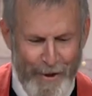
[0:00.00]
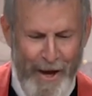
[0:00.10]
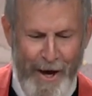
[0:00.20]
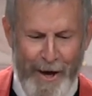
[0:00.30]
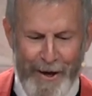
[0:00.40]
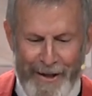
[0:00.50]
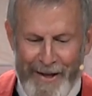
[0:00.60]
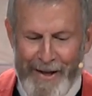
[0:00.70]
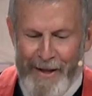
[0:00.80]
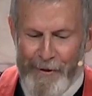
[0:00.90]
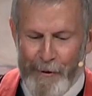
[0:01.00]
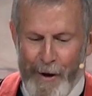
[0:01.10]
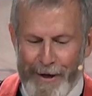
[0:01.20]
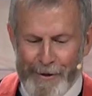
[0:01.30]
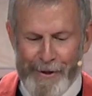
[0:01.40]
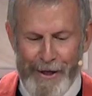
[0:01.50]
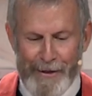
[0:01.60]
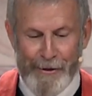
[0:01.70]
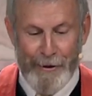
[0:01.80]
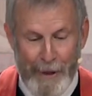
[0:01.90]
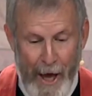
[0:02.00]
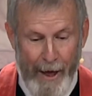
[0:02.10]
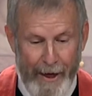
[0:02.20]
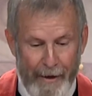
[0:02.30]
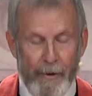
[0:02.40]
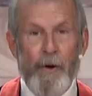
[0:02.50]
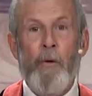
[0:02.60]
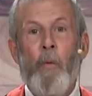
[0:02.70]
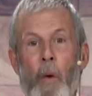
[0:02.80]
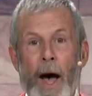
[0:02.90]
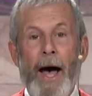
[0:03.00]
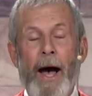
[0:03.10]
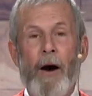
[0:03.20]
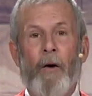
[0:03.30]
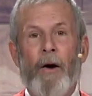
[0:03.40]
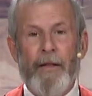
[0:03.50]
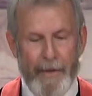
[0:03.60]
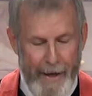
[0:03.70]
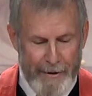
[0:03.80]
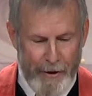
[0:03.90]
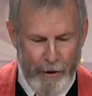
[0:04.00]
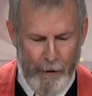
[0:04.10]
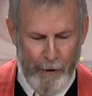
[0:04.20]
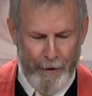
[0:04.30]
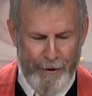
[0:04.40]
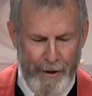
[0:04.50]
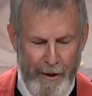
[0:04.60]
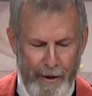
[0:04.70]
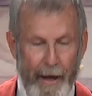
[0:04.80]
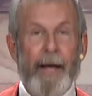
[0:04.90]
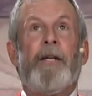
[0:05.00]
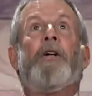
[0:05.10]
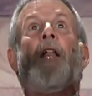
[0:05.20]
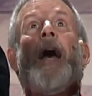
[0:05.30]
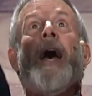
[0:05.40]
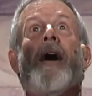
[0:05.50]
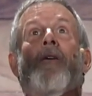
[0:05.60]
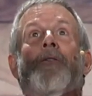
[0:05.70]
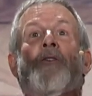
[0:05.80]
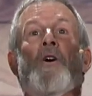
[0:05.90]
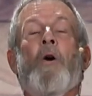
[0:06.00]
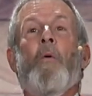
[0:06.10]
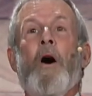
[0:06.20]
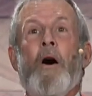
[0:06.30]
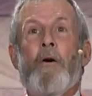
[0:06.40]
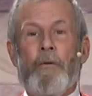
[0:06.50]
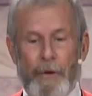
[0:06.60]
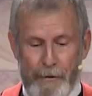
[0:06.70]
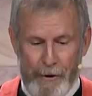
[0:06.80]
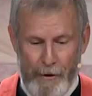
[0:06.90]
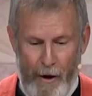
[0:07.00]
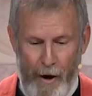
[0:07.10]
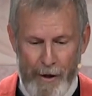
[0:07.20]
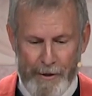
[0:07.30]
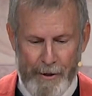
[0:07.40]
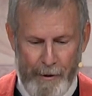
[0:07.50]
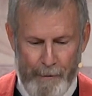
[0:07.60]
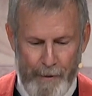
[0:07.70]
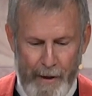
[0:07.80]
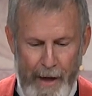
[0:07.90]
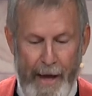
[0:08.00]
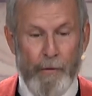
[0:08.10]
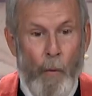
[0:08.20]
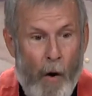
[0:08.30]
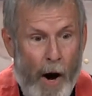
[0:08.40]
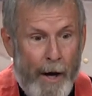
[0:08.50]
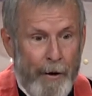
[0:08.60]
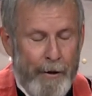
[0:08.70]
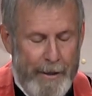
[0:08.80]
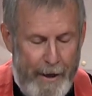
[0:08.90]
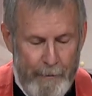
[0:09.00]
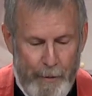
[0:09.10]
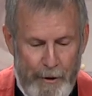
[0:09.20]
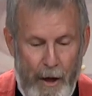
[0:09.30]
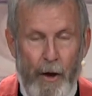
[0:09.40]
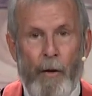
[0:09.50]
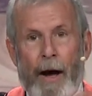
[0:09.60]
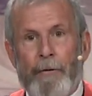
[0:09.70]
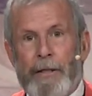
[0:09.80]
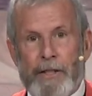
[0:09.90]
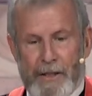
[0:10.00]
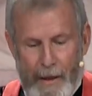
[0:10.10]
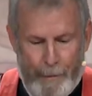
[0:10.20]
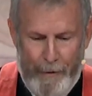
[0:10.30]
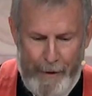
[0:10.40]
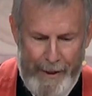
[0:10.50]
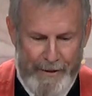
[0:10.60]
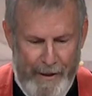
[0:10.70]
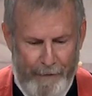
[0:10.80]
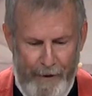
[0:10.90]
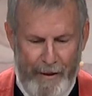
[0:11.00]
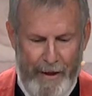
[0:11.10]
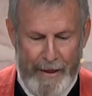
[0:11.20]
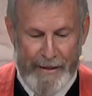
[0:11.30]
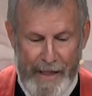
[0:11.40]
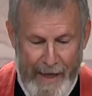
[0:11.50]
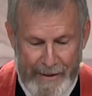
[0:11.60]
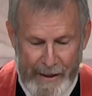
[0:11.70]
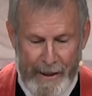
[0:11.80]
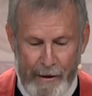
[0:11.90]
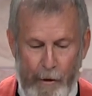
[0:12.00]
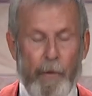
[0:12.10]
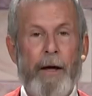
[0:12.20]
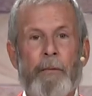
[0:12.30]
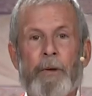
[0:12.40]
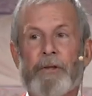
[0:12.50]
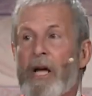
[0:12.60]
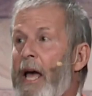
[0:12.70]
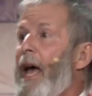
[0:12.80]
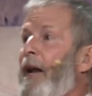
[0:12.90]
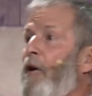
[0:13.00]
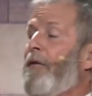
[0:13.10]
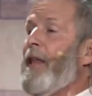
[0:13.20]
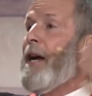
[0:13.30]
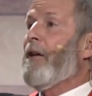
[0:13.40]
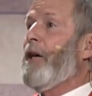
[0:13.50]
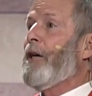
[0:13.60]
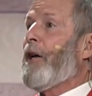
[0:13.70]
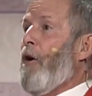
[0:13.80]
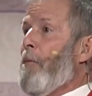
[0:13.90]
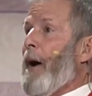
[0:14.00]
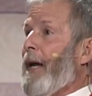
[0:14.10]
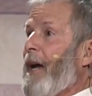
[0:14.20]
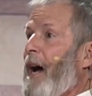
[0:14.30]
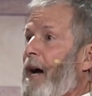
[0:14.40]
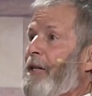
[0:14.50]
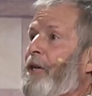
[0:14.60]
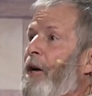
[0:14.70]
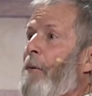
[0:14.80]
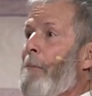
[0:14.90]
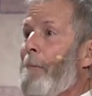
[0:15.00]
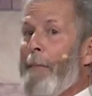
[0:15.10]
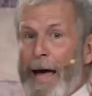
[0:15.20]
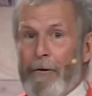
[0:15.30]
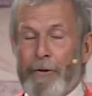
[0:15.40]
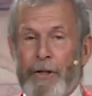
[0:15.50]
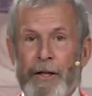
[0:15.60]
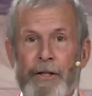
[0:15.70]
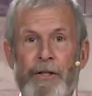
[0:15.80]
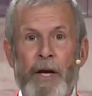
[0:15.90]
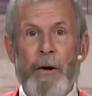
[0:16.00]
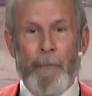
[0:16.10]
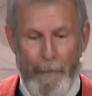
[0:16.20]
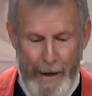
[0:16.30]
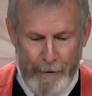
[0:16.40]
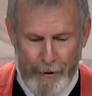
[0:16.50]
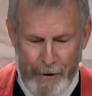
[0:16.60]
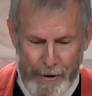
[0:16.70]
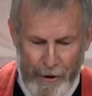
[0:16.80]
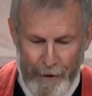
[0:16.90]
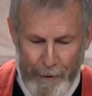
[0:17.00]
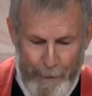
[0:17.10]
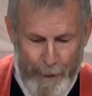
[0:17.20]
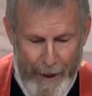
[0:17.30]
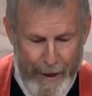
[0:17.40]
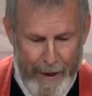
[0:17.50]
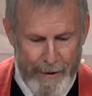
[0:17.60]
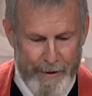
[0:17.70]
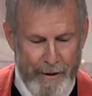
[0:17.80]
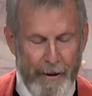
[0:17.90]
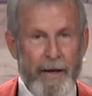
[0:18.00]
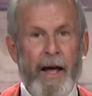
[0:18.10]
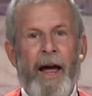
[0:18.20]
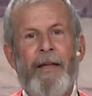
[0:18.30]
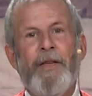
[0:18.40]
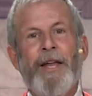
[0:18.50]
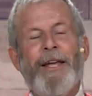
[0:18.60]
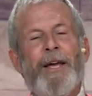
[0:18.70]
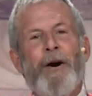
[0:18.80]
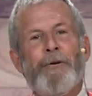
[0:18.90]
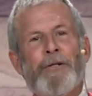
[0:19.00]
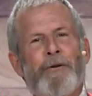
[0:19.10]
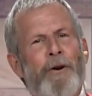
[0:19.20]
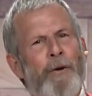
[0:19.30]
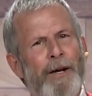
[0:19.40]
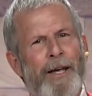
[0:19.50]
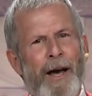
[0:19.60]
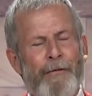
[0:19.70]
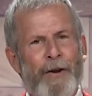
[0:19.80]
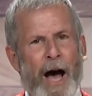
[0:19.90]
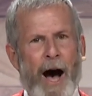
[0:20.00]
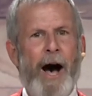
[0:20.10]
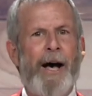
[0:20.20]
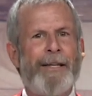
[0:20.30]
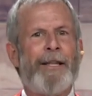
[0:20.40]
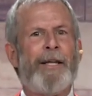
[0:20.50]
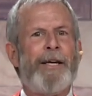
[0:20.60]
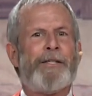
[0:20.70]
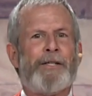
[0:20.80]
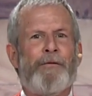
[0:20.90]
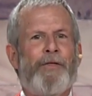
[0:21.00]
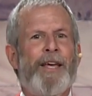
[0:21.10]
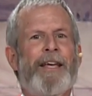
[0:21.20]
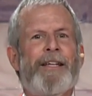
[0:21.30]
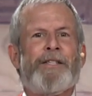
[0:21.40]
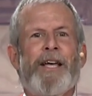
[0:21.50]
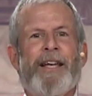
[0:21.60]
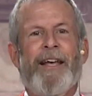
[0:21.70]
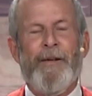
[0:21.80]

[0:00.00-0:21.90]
The writer says, light, wow, that's a cool thing. And clouds, whoa, those are awesome. And water down below, how it separates everything. That's incredible. And over there, look, oh my gosh, mountains. Mountains are the best. And then he goes through a kind of an odd list of things that